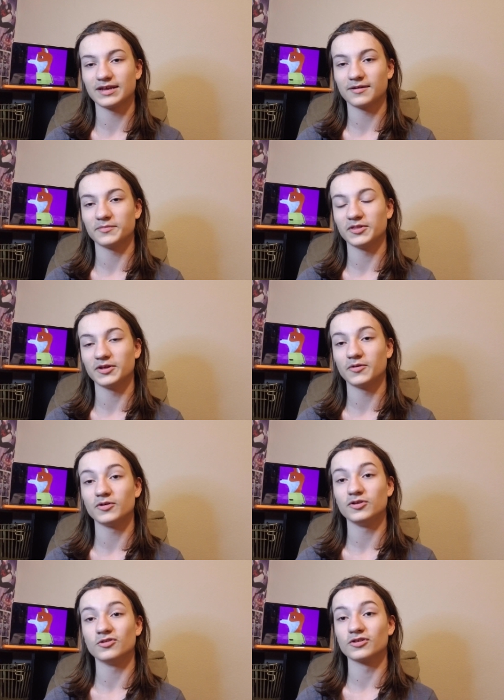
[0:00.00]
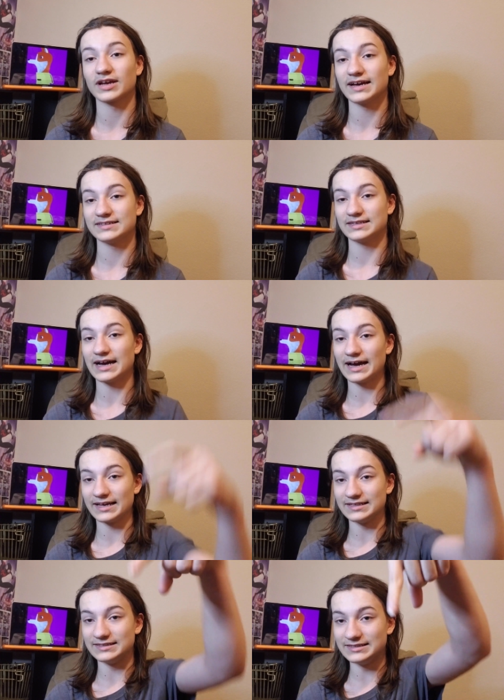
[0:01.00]
down below your guys'
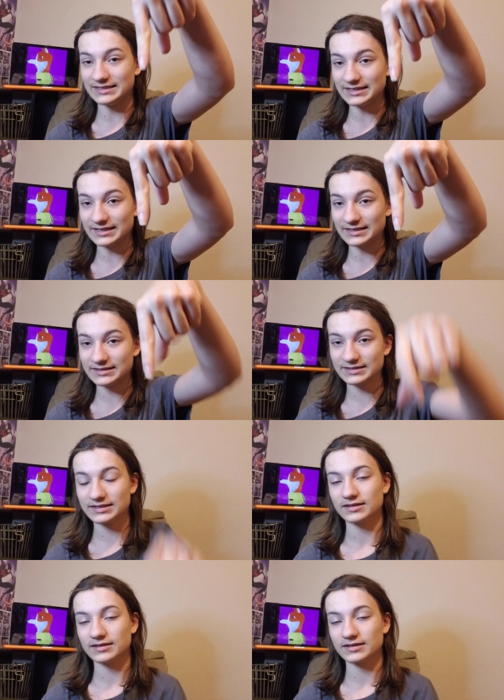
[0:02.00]
ideas